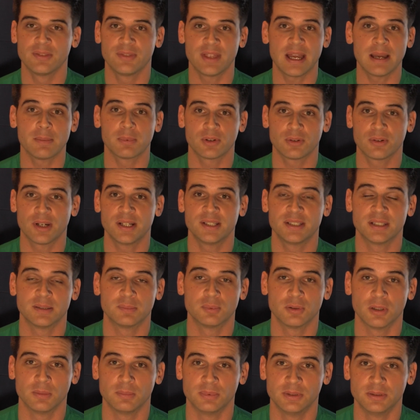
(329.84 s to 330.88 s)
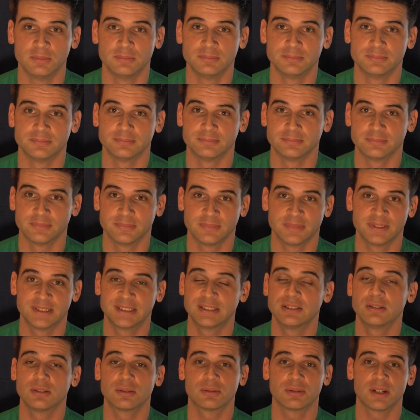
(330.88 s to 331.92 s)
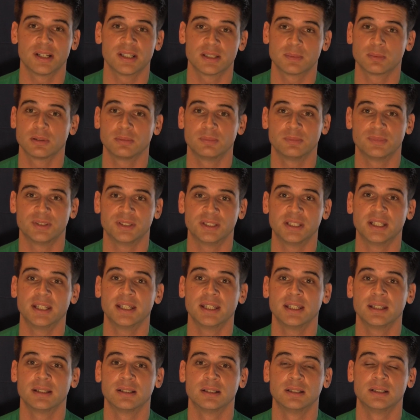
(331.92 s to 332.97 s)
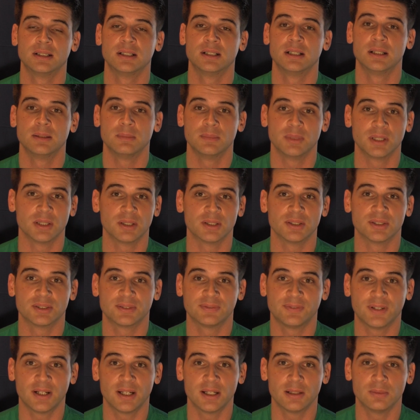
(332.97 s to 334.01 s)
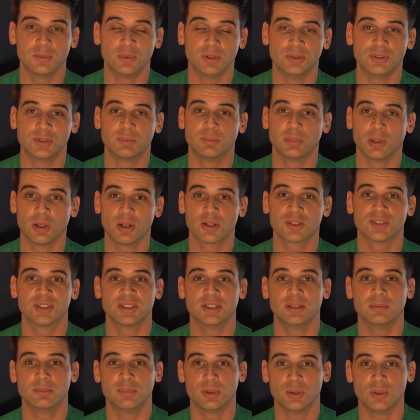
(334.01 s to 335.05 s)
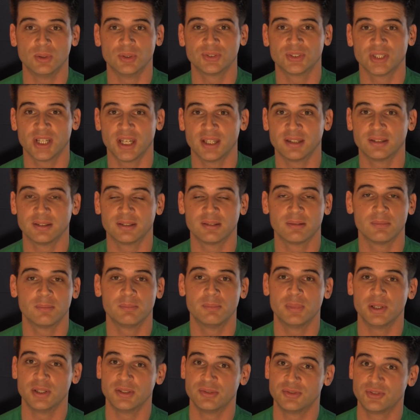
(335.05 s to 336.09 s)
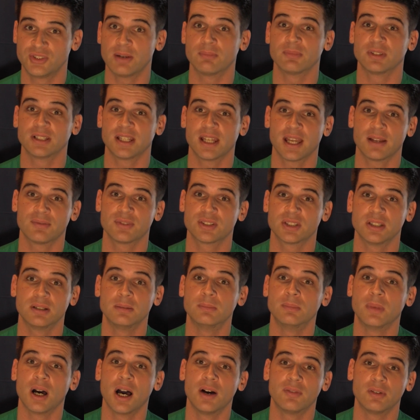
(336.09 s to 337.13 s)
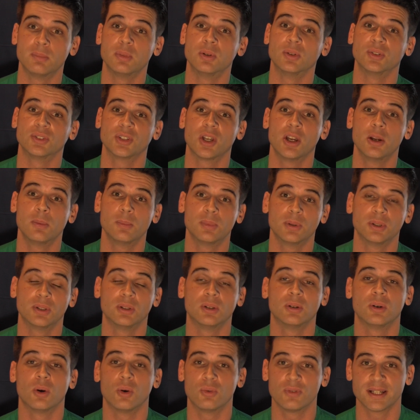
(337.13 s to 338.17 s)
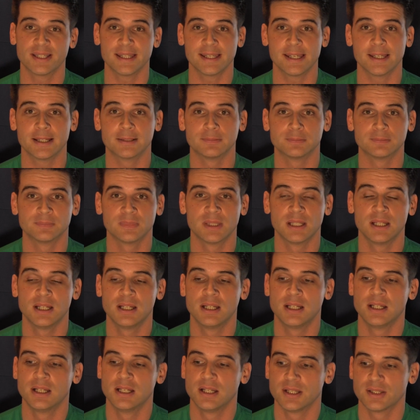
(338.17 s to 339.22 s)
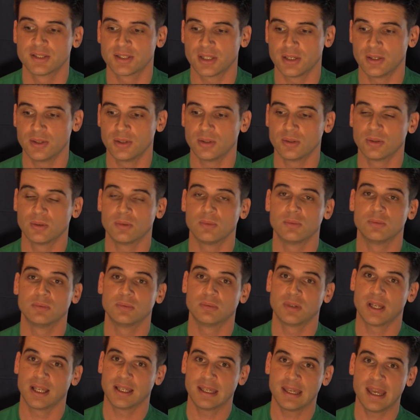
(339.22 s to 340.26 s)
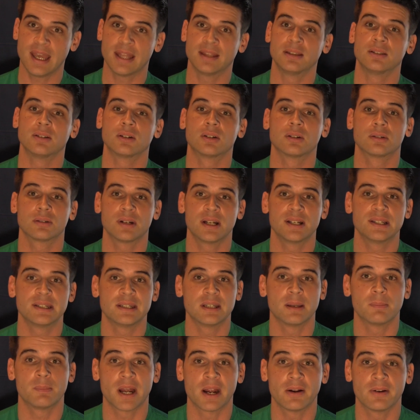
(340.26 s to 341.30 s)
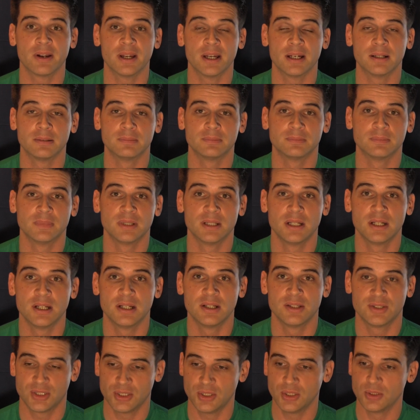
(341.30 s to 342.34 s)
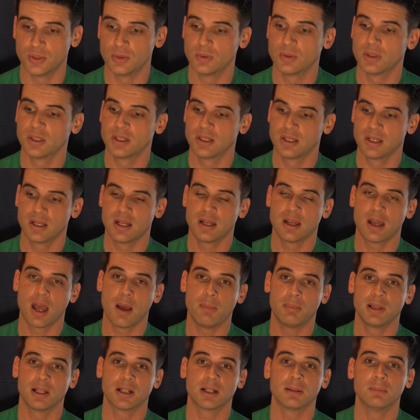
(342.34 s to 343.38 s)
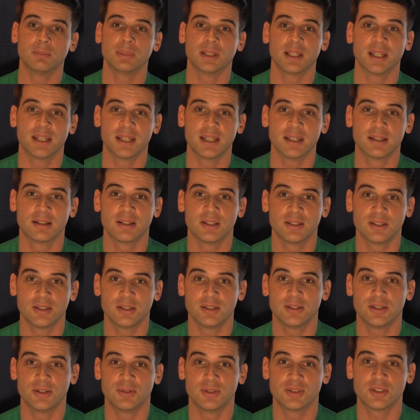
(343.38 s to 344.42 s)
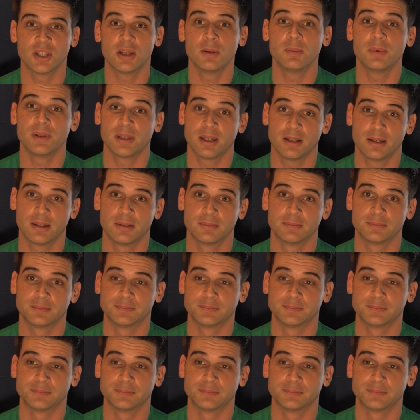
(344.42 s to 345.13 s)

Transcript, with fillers: That created a problem Still creates a problem today because firewalls block certain ports and but generally have certain other ports open already. So you're again you're creating a barrier to a plug and play utopia.